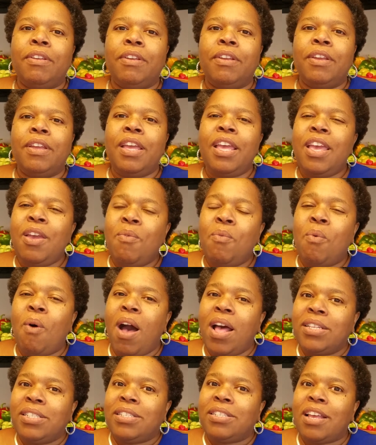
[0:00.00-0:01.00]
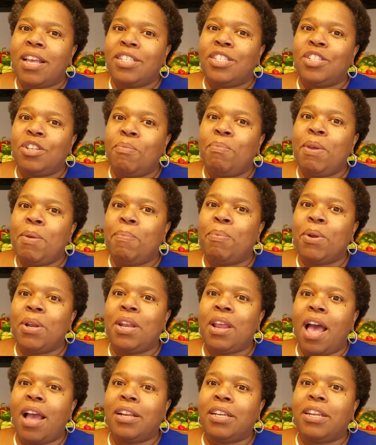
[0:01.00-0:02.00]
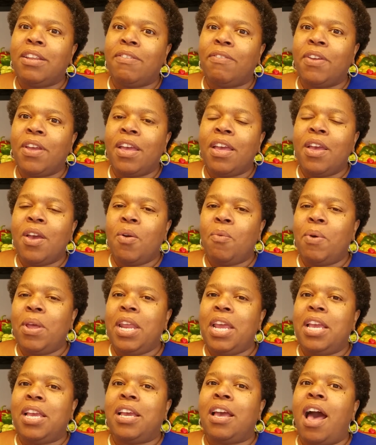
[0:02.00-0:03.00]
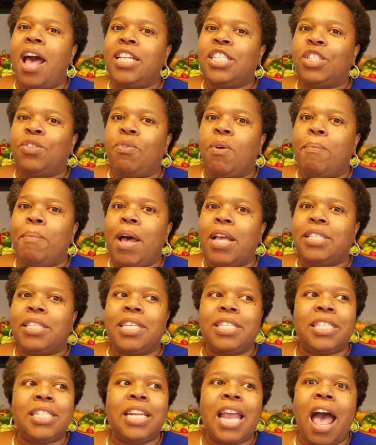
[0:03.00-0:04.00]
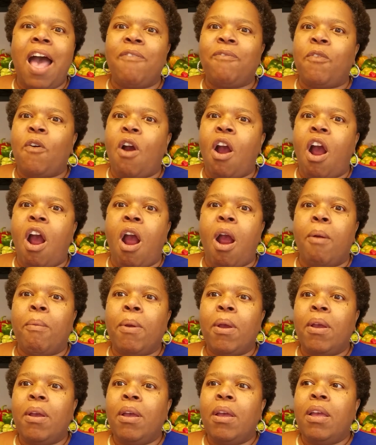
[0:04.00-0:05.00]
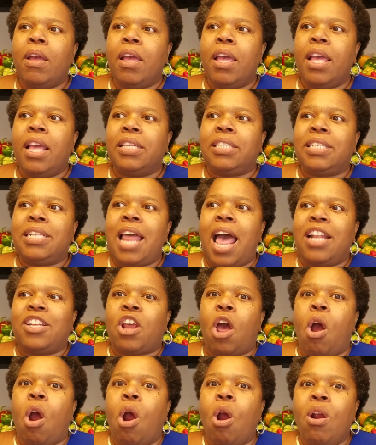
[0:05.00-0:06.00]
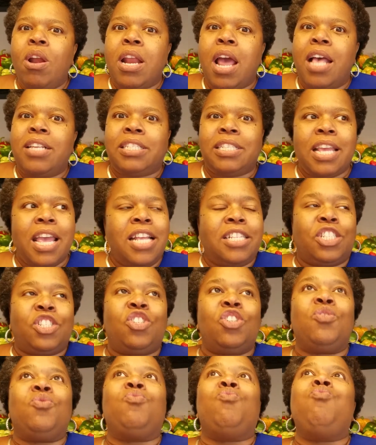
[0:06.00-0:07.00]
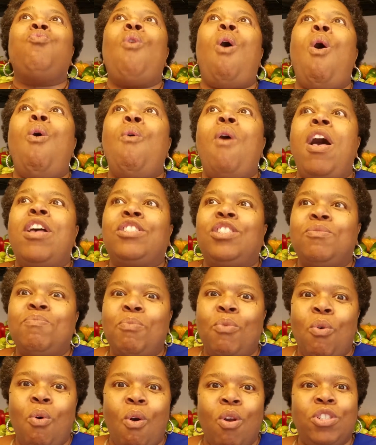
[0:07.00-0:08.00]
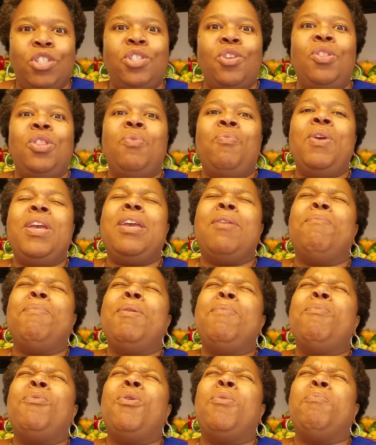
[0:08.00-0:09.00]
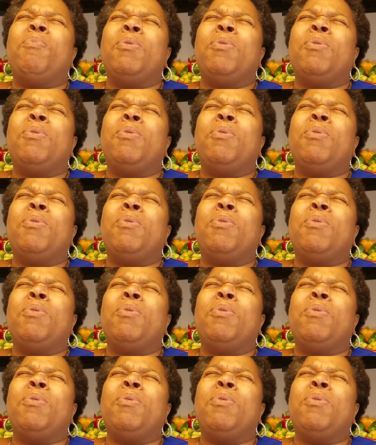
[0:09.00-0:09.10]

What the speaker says: He wants us to be productive. When he cuts from us, it's not to hurt us, it's to grow us more so that we can be more